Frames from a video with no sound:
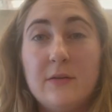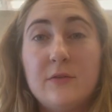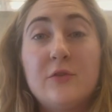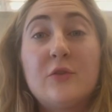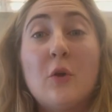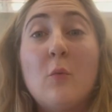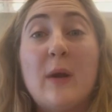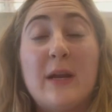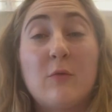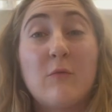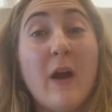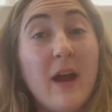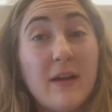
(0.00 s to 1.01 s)
So
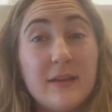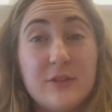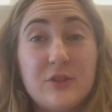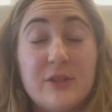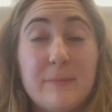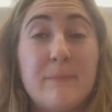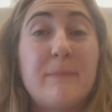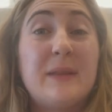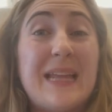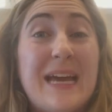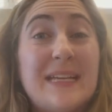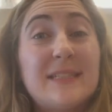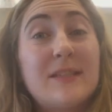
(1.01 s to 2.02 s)
when a rocket ship
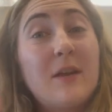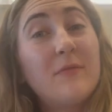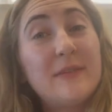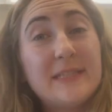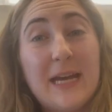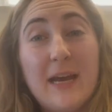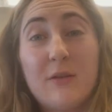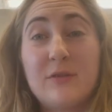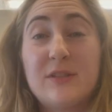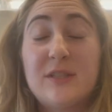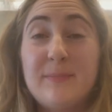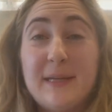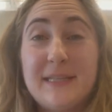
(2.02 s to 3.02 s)
blasts off into
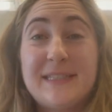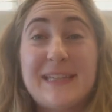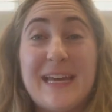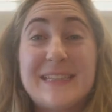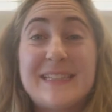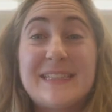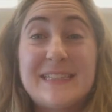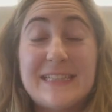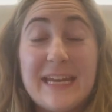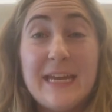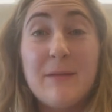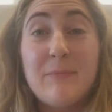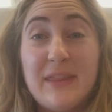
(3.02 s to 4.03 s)
outer space, that
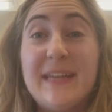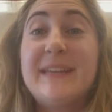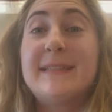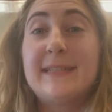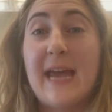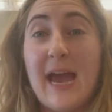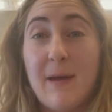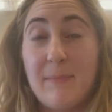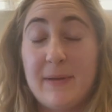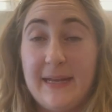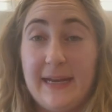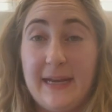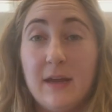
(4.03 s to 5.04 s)
same thing is
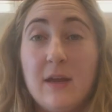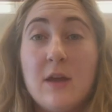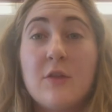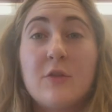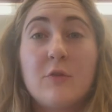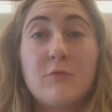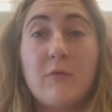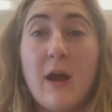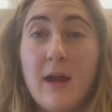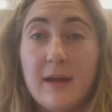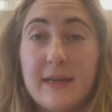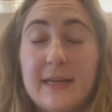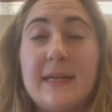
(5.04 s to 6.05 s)
happening. The
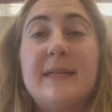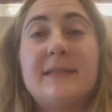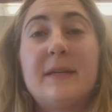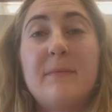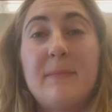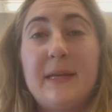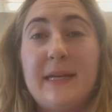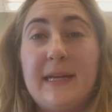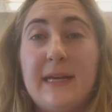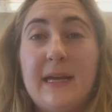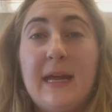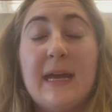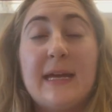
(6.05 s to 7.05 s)
rocket is
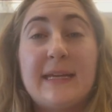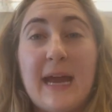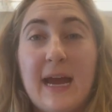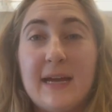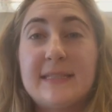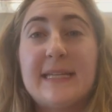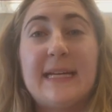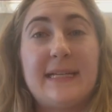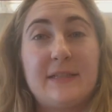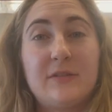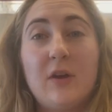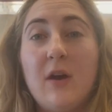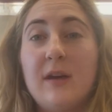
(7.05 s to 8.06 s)
emitting gas and
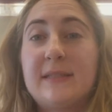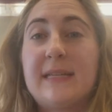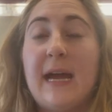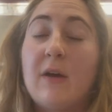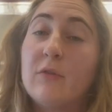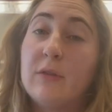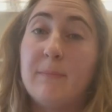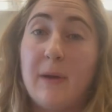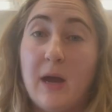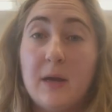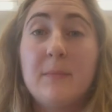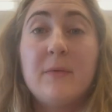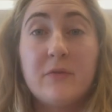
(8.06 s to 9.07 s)
exhaust out the
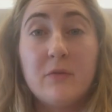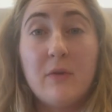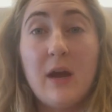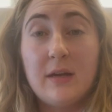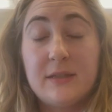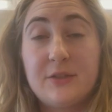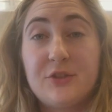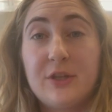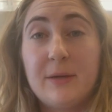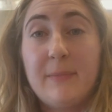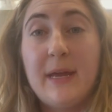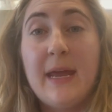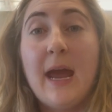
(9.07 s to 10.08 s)
bottom of the rocket
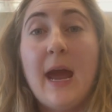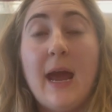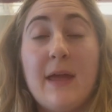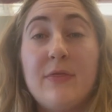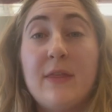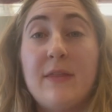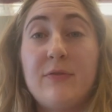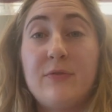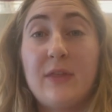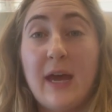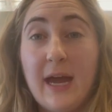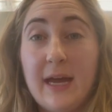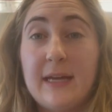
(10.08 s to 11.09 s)
ship, and
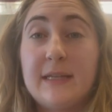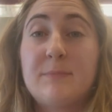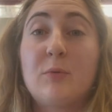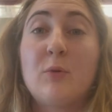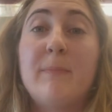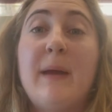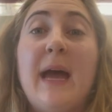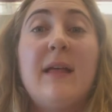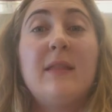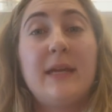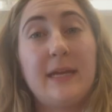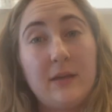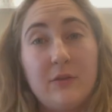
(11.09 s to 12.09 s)
then that is
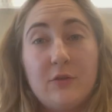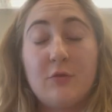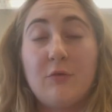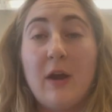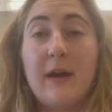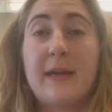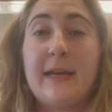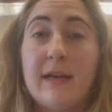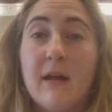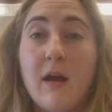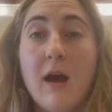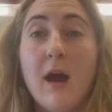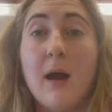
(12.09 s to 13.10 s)
propelling the
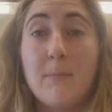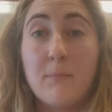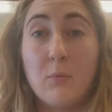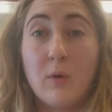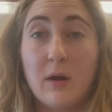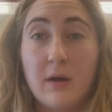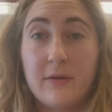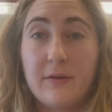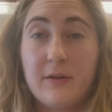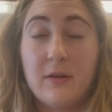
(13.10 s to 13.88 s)
rocket upward.